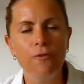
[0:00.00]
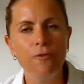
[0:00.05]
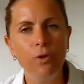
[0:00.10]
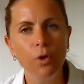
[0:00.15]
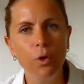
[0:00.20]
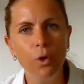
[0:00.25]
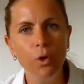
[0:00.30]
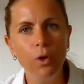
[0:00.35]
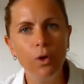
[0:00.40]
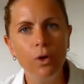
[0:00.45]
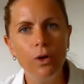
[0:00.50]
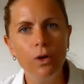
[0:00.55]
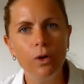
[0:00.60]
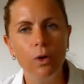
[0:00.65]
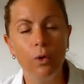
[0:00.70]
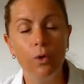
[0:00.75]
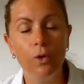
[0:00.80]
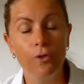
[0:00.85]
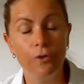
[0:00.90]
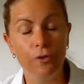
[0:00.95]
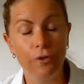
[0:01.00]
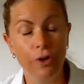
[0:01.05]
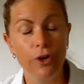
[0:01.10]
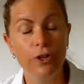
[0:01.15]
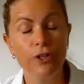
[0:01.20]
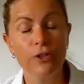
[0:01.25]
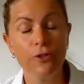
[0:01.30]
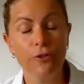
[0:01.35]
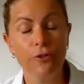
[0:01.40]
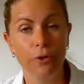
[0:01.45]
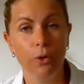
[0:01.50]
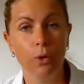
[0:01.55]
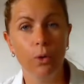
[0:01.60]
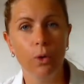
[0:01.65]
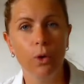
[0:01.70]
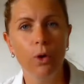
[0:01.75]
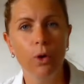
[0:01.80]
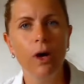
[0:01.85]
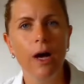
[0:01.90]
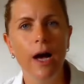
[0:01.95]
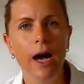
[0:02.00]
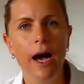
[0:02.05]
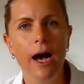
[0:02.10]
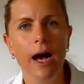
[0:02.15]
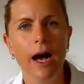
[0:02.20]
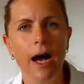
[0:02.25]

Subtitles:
The first 4